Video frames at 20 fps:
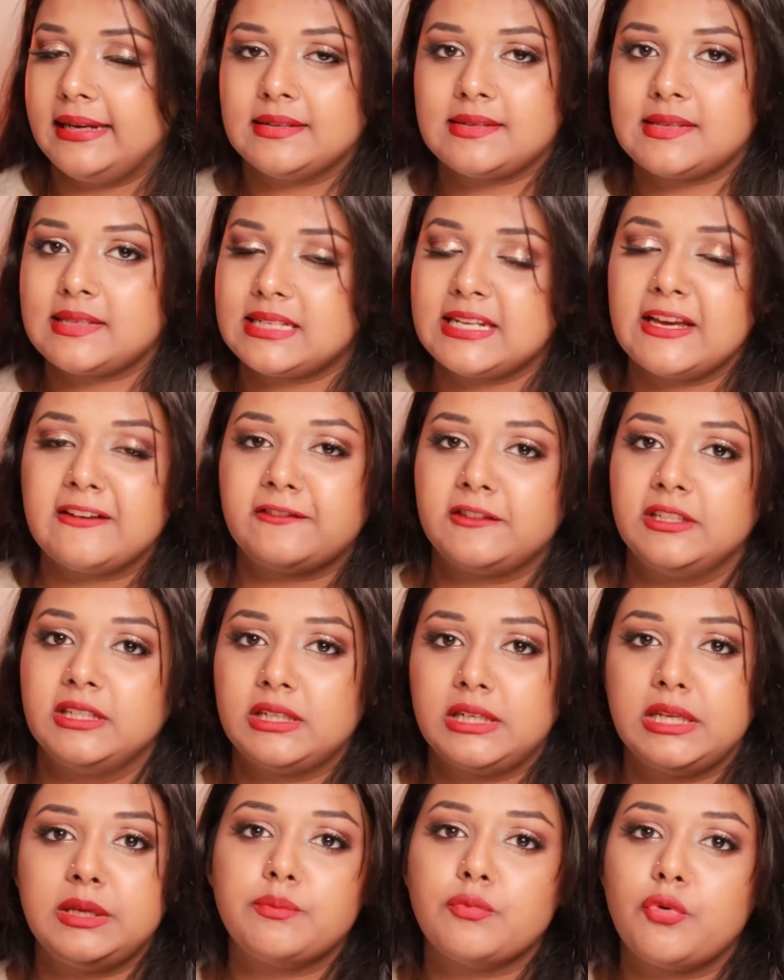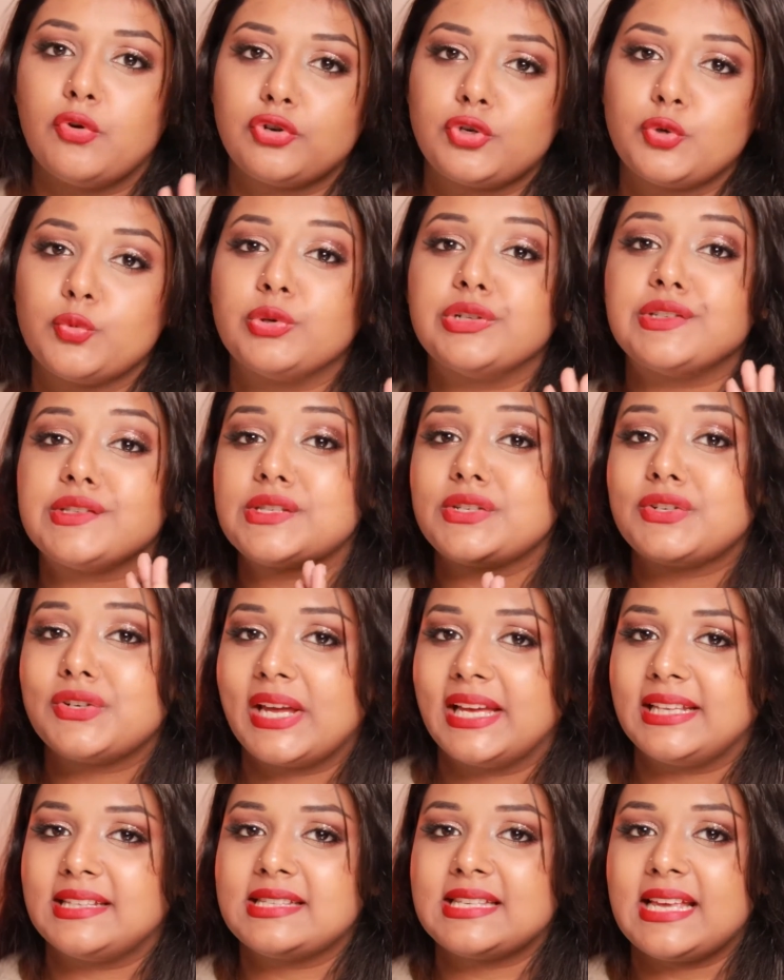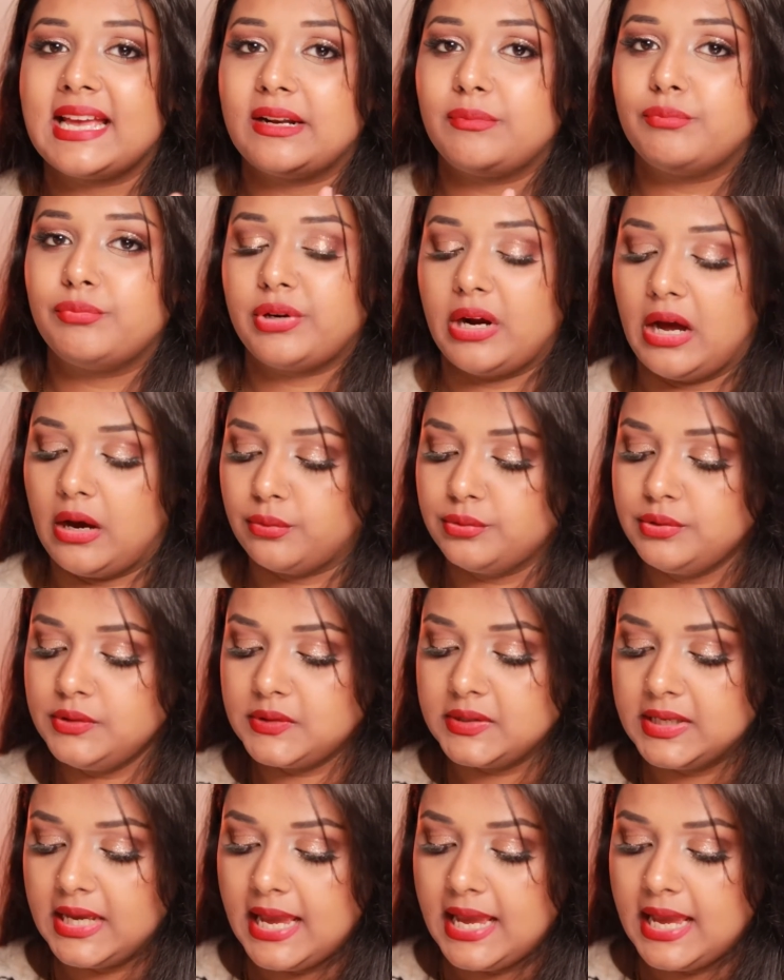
It's definitely more towards reds and browns.